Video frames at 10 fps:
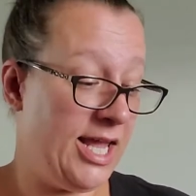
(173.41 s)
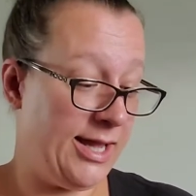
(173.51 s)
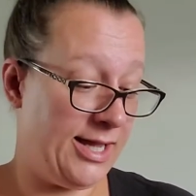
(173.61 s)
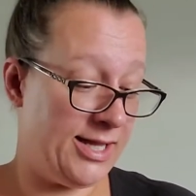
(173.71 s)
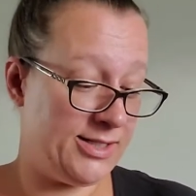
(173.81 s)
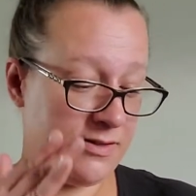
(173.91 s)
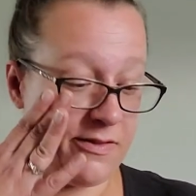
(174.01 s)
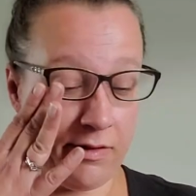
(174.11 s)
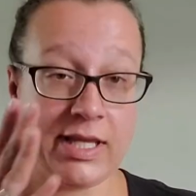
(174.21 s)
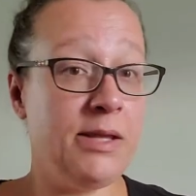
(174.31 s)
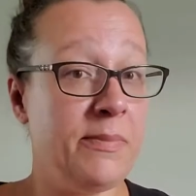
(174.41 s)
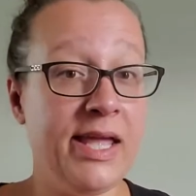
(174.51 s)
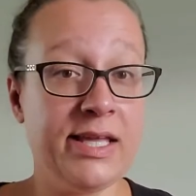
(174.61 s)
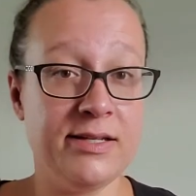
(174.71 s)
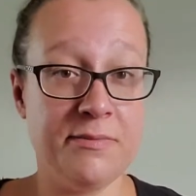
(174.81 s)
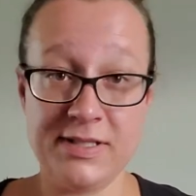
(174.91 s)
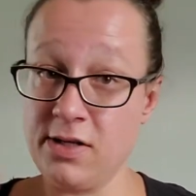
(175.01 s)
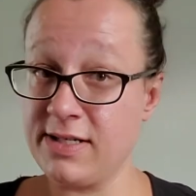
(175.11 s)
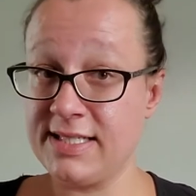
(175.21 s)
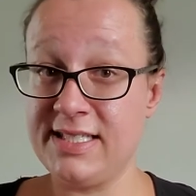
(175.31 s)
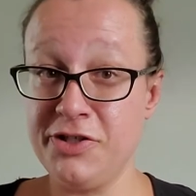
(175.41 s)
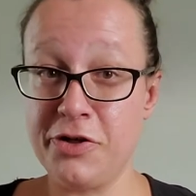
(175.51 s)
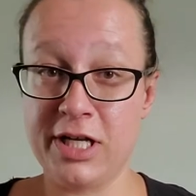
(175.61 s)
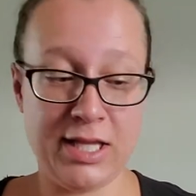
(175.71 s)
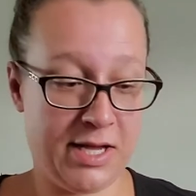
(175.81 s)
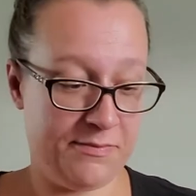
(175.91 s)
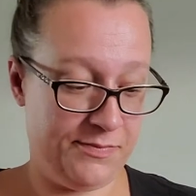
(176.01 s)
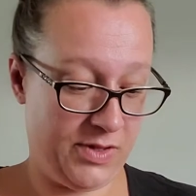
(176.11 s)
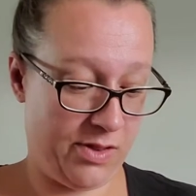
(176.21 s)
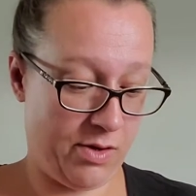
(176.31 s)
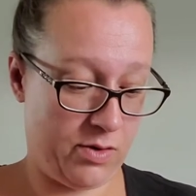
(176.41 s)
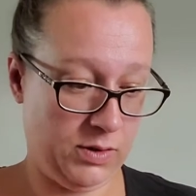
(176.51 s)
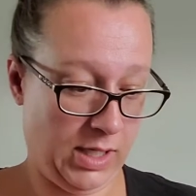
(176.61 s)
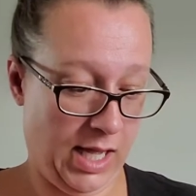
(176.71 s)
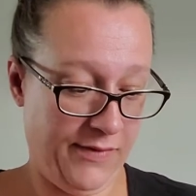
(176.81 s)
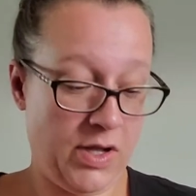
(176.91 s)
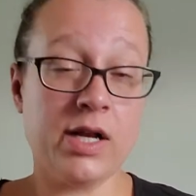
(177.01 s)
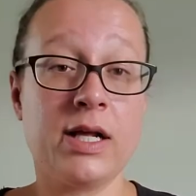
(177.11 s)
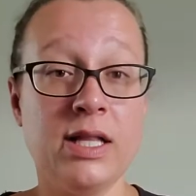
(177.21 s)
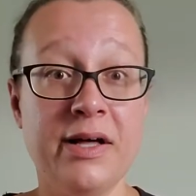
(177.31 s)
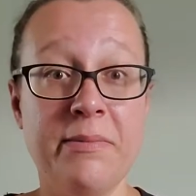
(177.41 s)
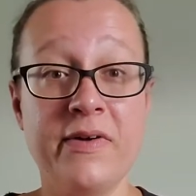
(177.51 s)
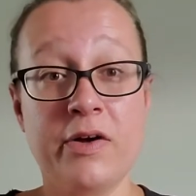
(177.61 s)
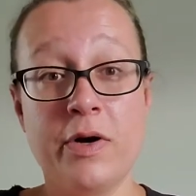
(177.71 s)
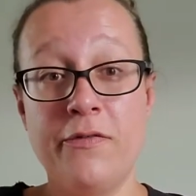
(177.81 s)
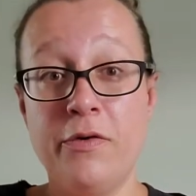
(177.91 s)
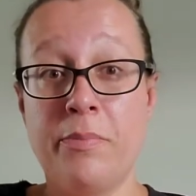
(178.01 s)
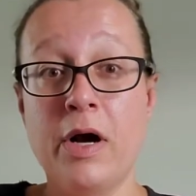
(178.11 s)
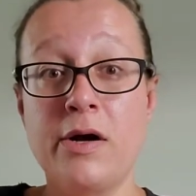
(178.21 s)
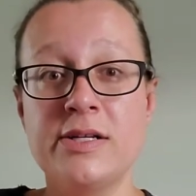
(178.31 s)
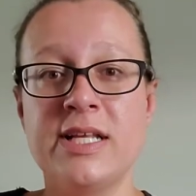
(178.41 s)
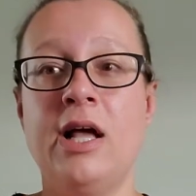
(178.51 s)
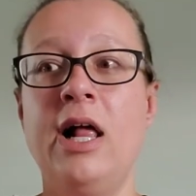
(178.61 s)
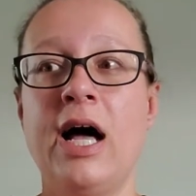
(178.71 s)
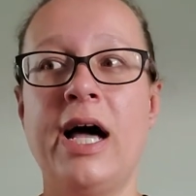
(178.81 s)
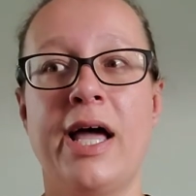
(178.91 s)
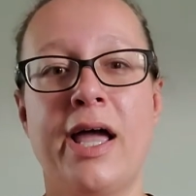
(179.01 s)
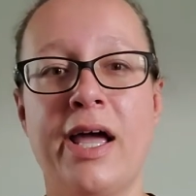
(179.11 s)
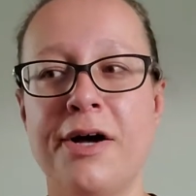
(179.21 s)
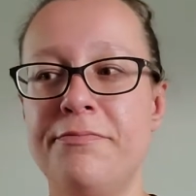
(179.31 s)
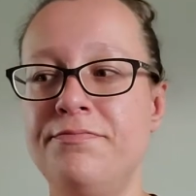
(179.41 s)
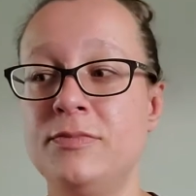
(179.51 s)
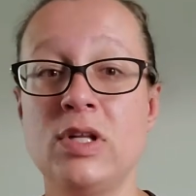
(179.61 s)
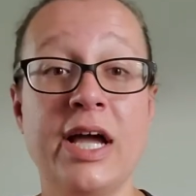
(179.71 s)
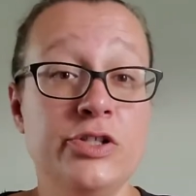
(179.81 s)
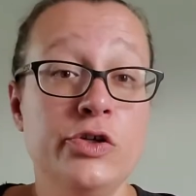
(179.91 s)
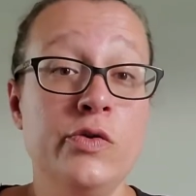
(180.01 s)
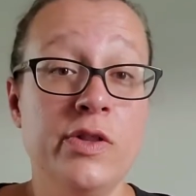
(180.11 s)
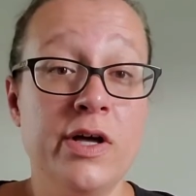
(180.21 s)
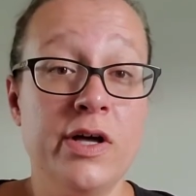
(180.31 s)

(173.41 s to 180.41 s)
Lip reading: And they'll keep making them as long as it's in your club. So I've got a club. I've got quite a few bars. I do